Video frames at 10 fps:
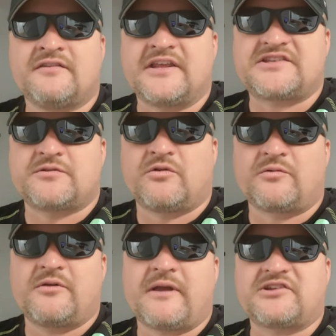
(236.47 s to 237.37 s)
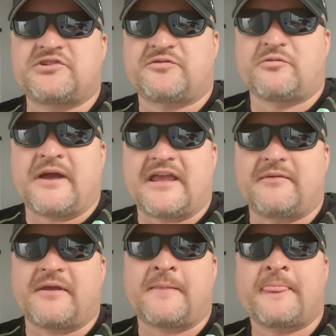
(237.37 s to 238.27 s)
they said, we'll reroute you through
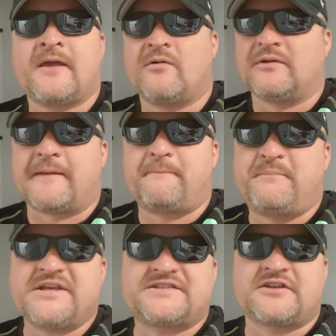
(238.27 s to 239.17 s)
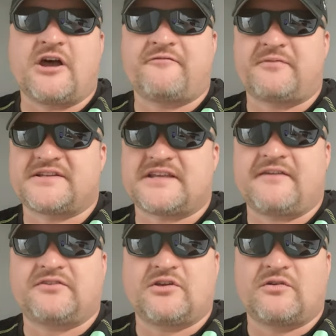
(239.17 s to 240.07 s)
Miami. Well, I'm pissed off because I
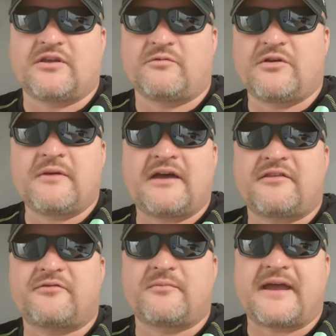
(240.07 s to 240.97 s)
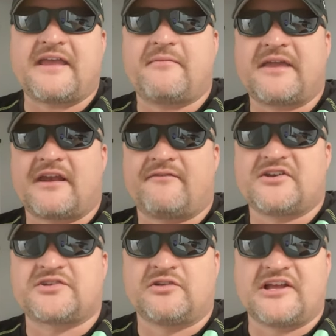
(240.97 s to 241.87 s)
have to go get rerouted through Miami and I've
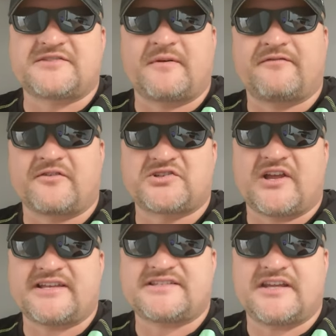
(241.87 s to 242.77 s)
also lost my first class